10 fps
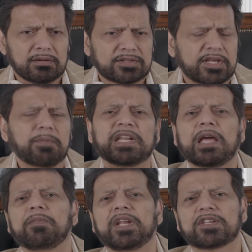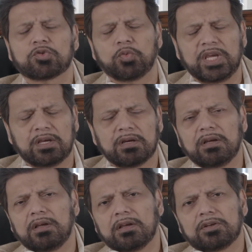sometime next week
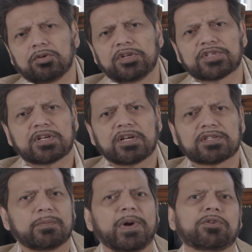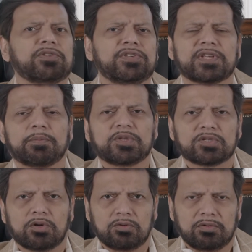to discuss about this
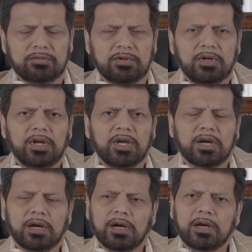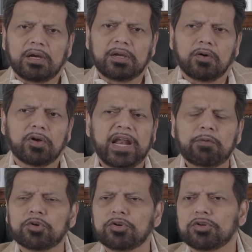episode. Uh, or I
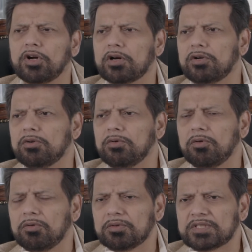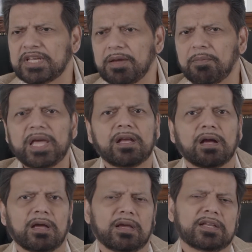want to talk to, say,
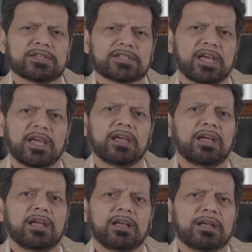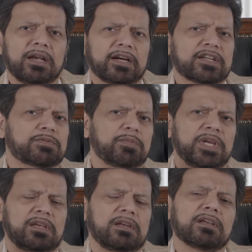Micah and say, let us
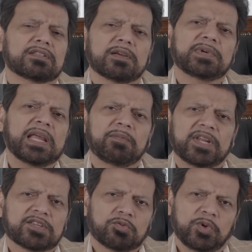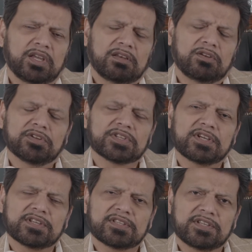meet sometime next week to
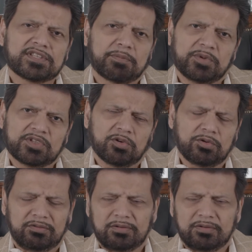discuss this episode.